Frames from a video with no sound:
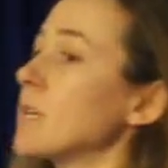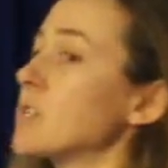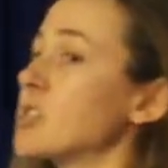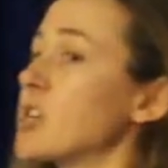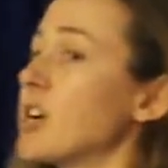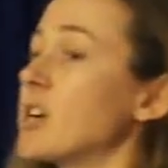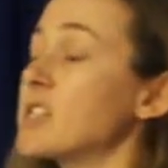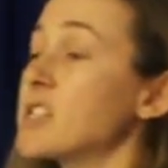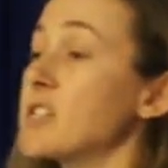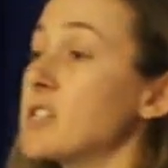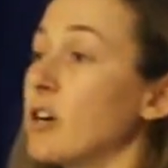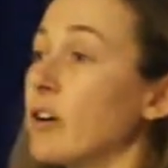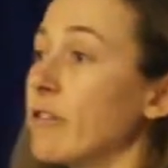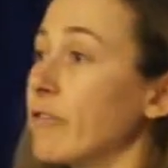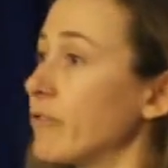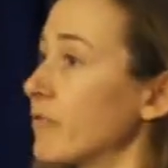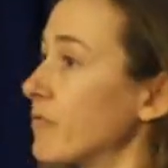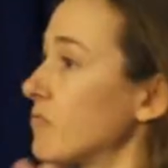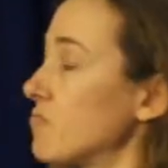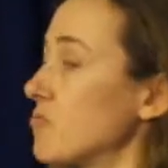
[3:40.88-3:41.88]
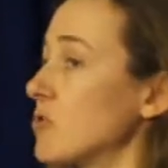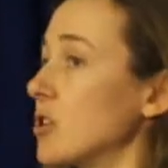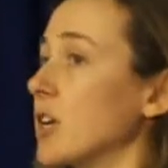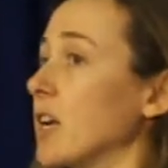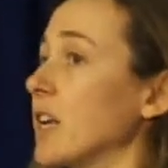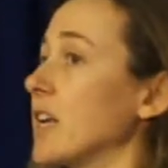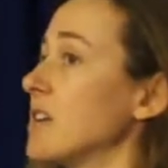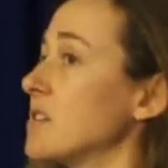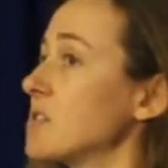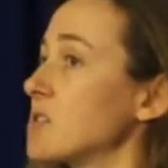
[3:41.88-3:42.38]
Started off
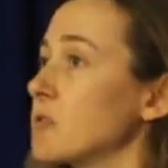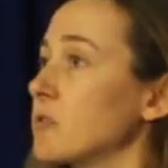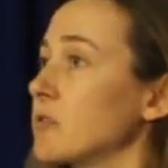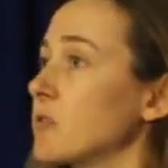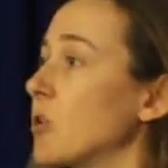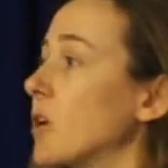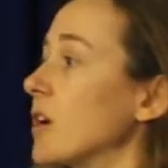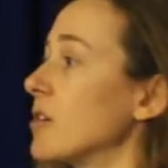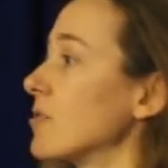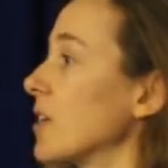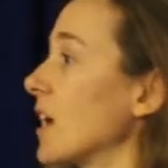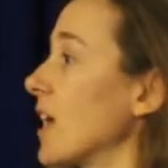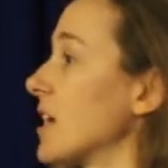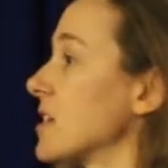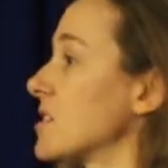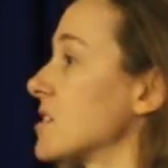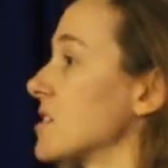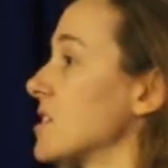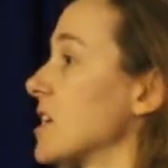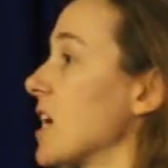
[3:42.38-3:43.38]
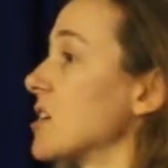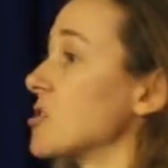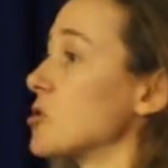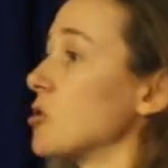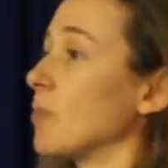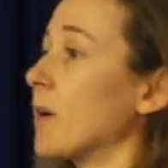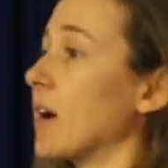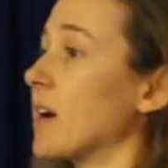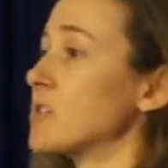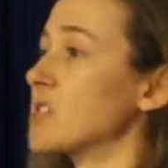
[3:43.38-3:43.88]
really sort of quite relaxed and
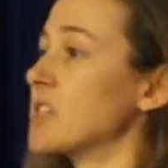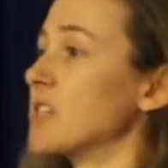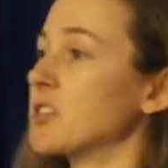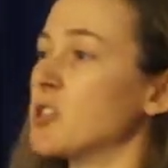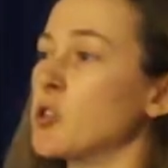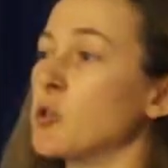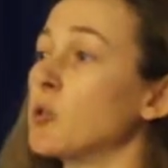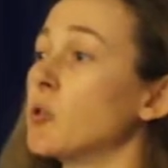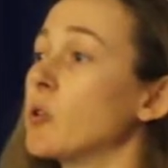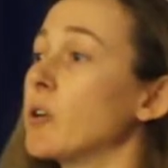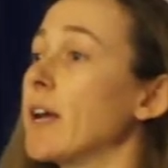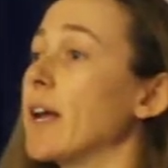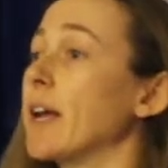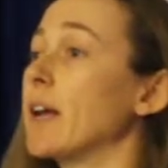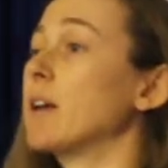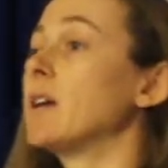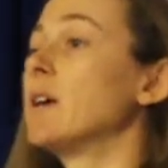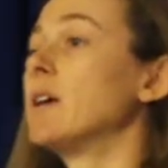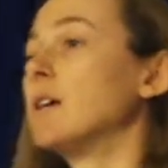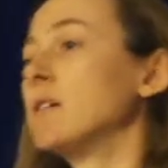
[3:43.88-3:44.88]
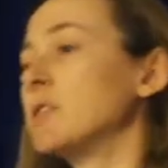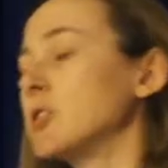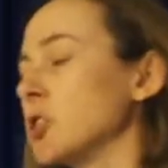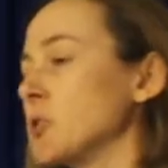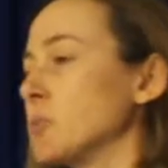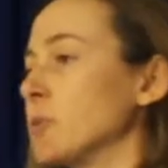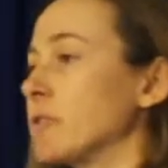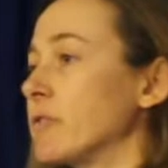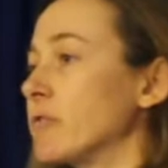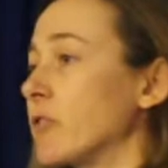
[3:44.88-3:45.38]
casual about it, touring,
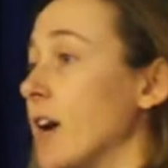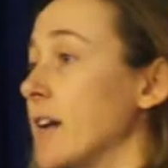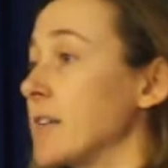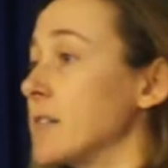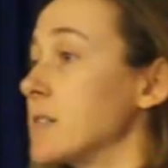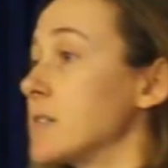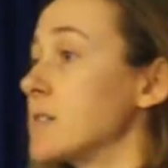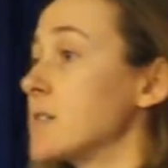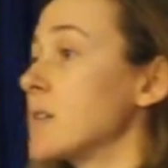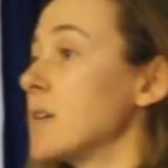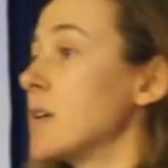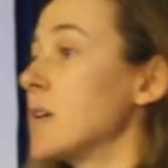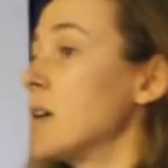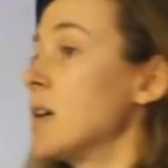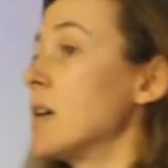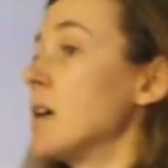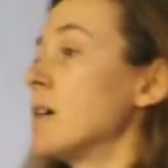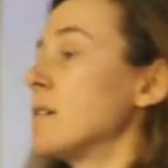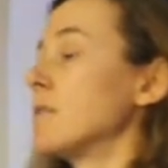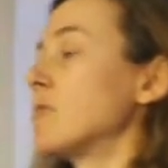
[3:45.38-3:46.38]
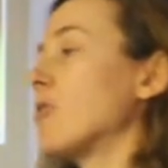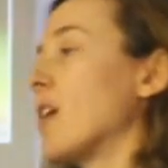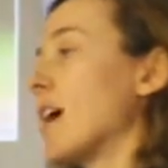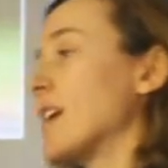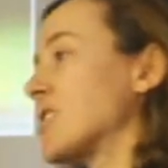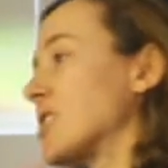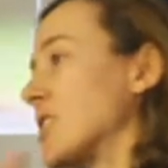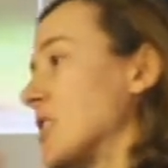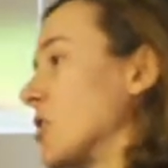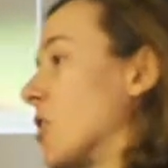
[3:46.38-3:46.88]
just with friends.
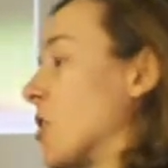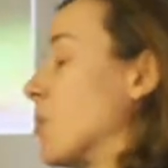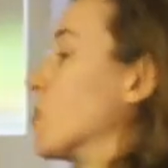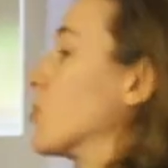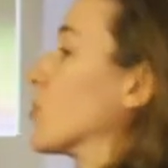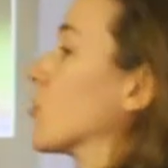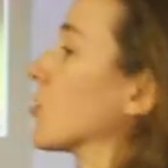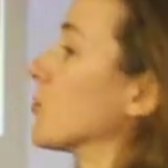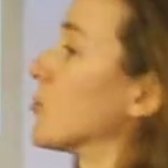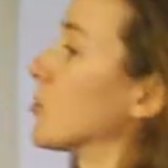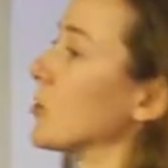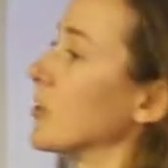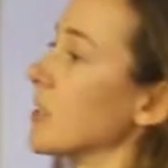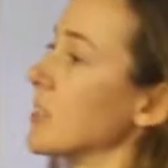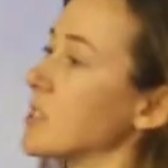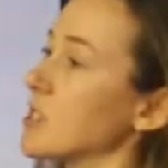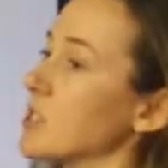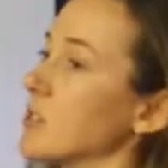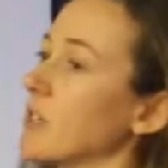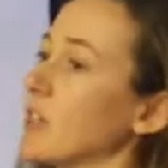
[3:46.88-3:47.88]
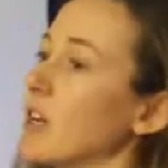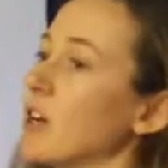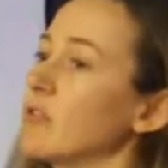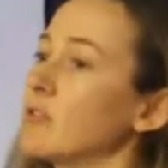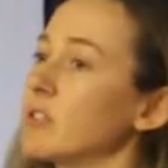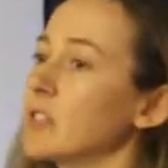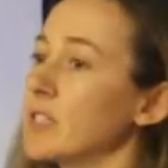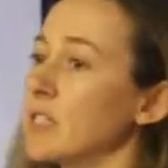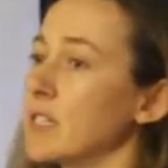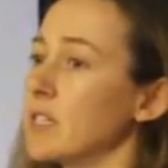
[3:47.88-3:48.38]
Gradually got more and more into it
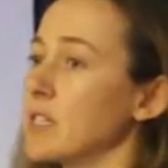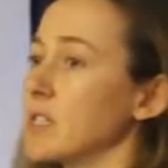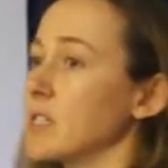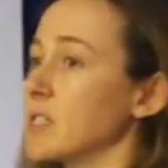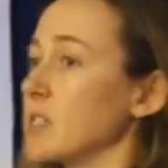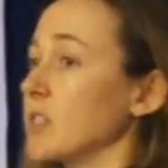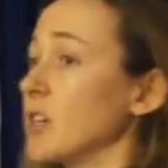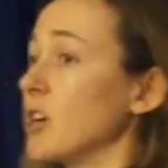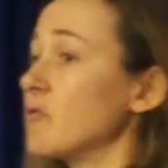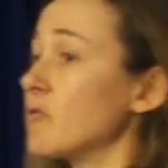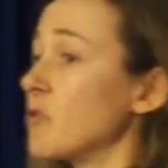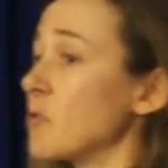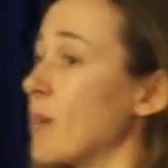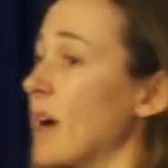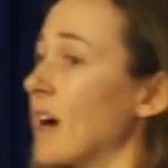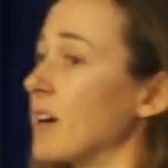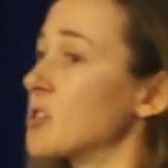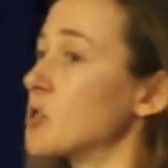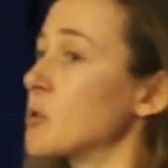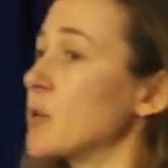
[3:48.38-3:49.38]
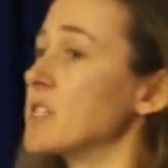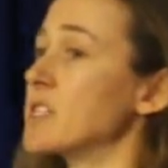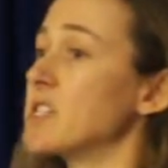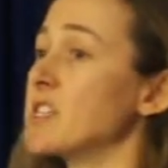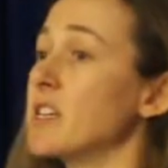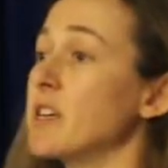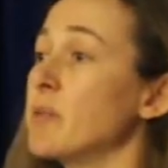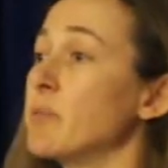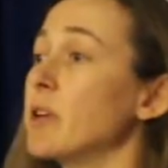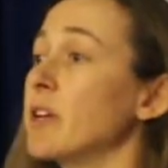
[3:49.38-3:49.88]
over the years, and over about a
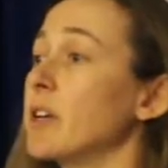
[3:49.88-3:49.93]
20-year